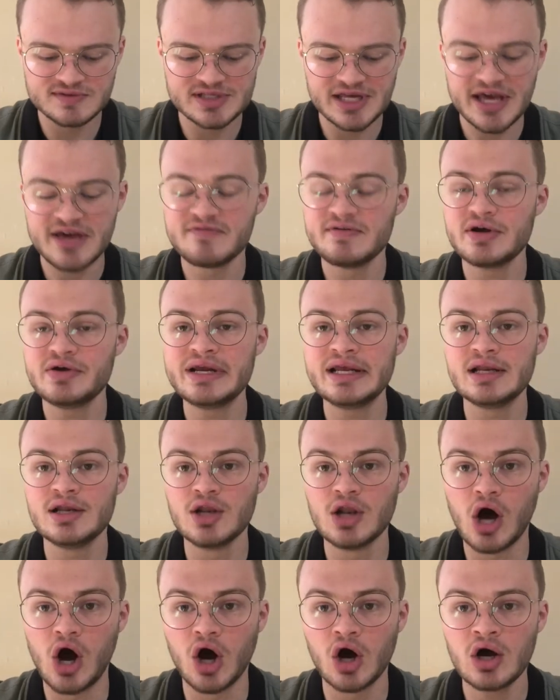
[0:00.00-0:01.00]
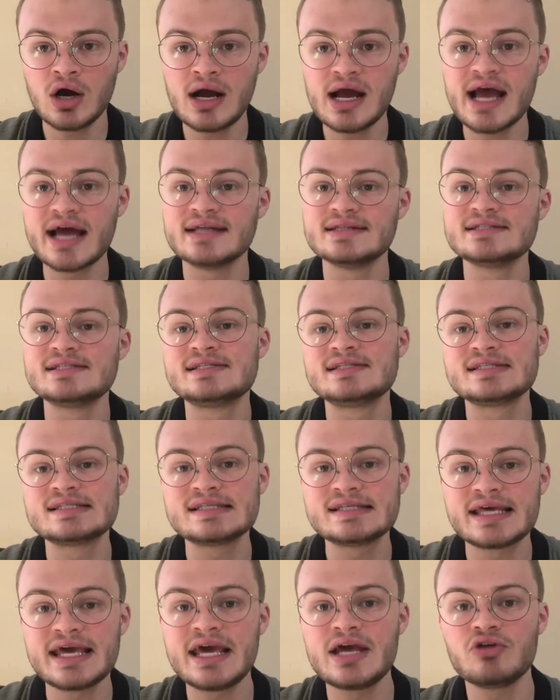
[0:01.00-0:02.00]
a very long and
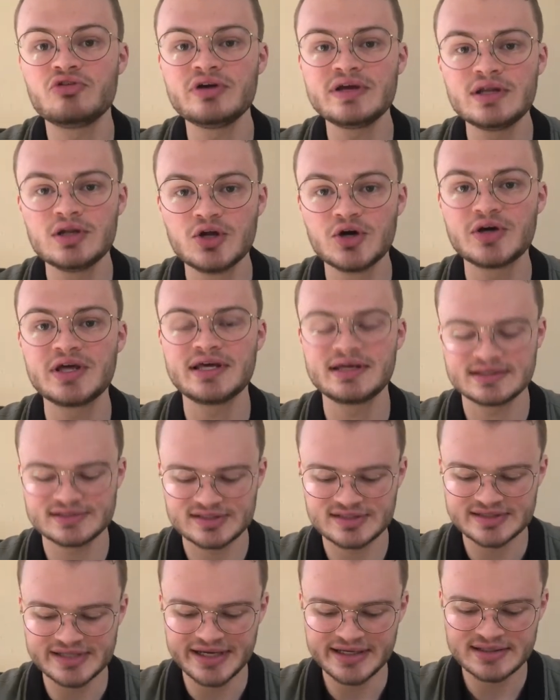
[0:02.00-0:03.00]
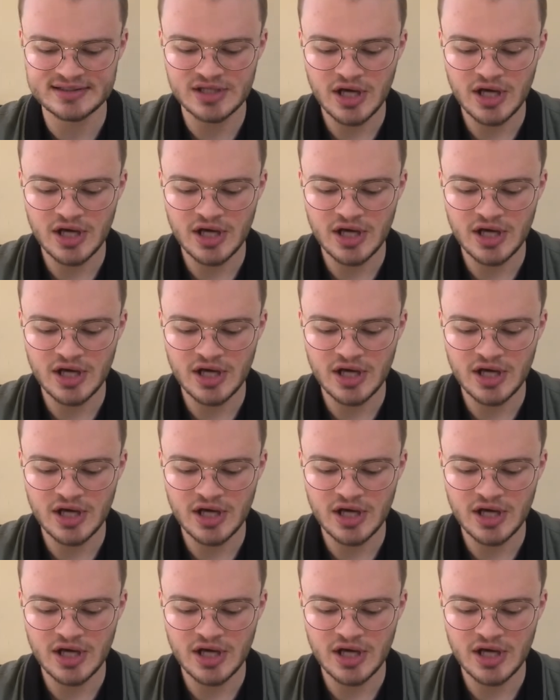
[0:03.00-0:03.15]
scary-looking set